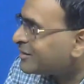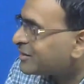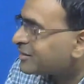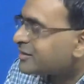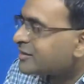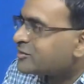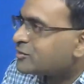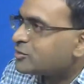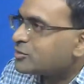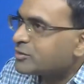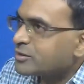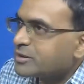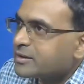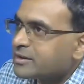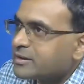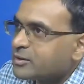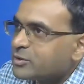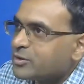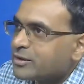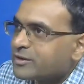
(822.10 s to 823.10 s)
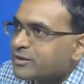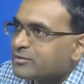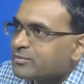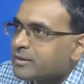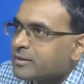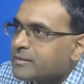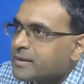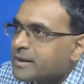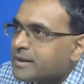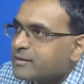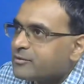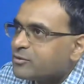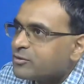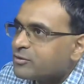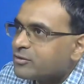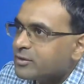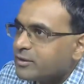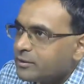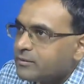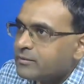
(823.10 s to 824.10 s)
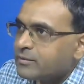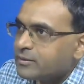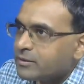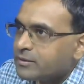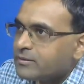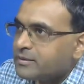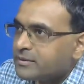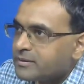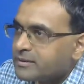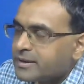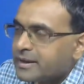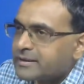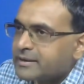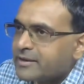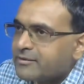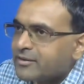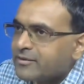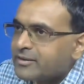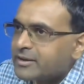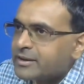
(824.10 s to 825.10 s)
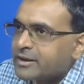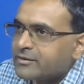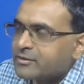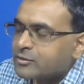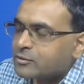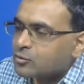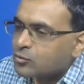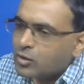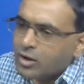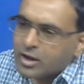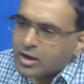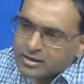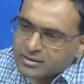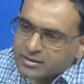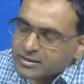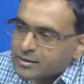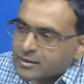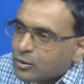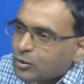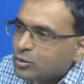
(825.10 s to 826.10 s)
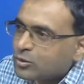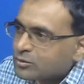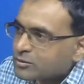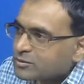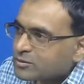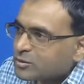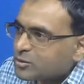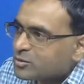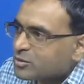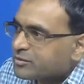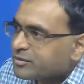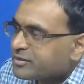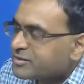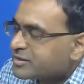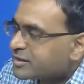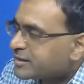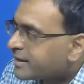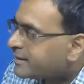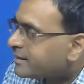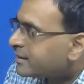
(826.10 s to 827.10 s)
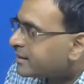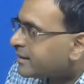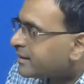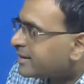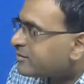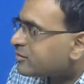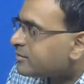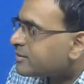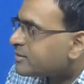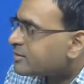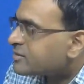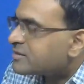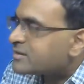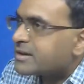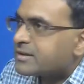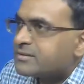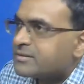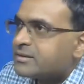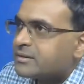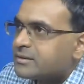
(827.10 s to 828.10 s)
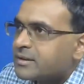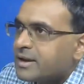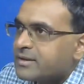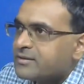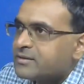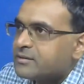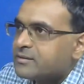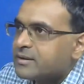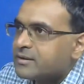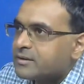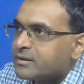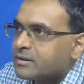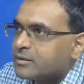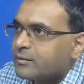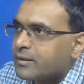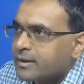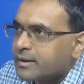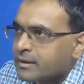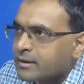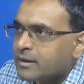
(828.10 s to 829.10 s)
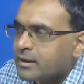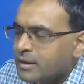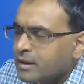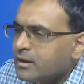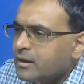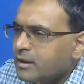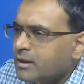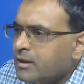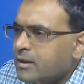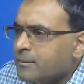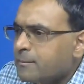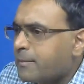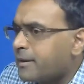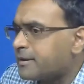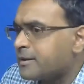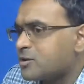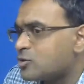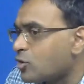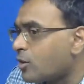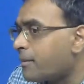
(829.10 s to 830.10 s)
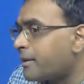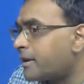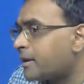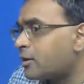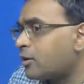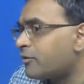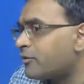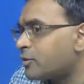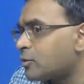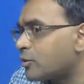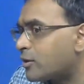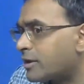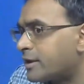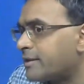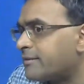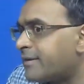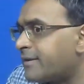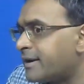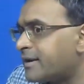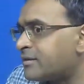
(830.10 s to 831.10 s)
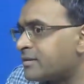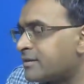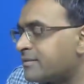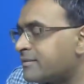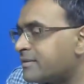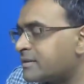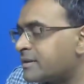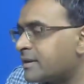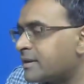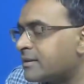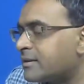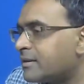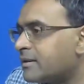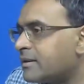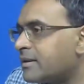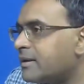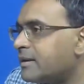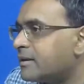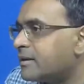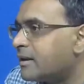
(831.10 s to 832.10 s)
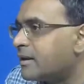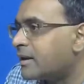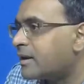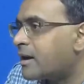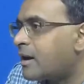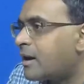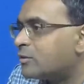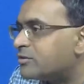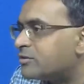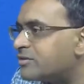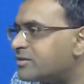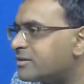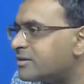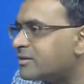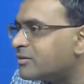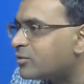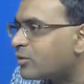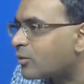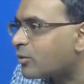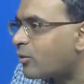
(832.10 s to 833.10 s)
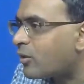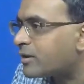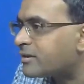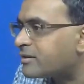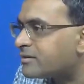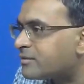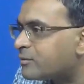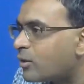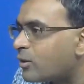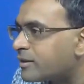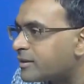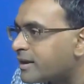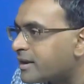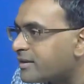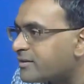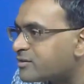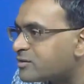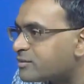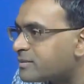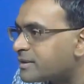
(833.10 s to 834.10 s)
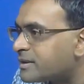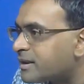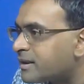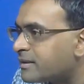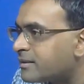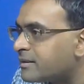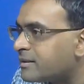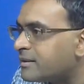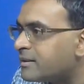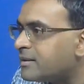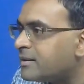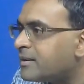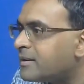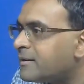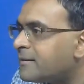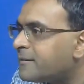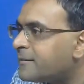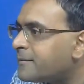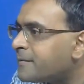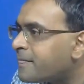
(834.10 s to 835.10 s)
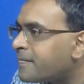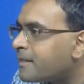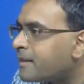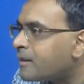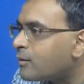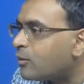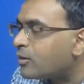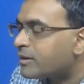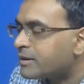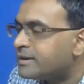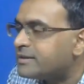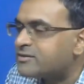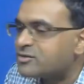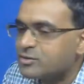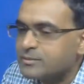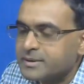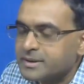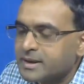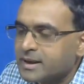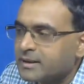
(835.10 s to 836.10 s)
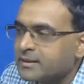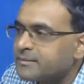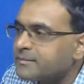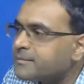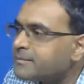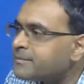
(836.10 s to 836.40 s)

Suggest you to experiment. If you think the FFT doesn't work, then go through sophisticated transformations as and when required. But the geometry of your device, everything really accounts for what it has to be done, what needs to be done.